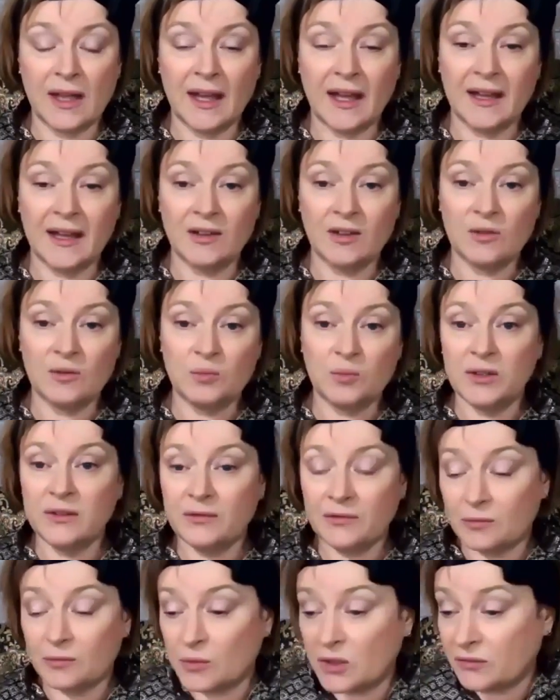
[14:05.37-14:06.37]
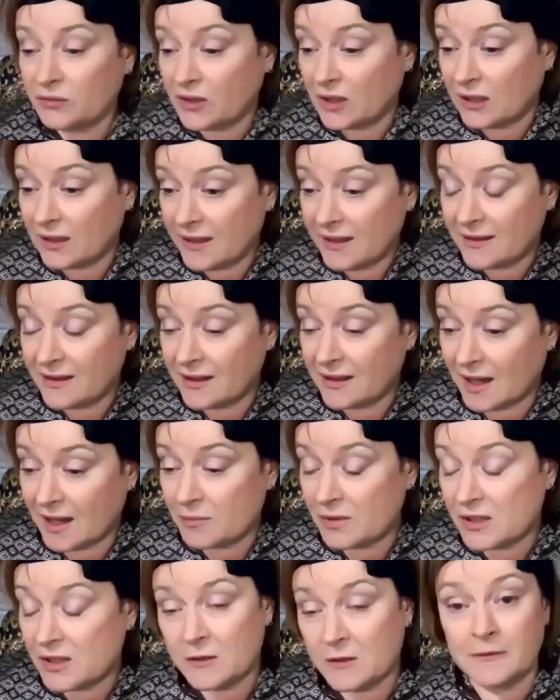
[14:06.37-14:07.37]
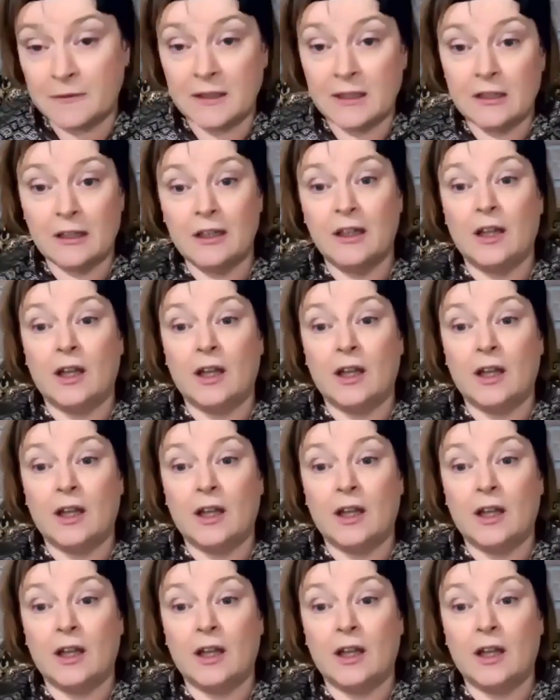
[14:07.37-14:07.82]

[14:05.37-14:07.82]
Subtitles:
and we've cleared the atmosphere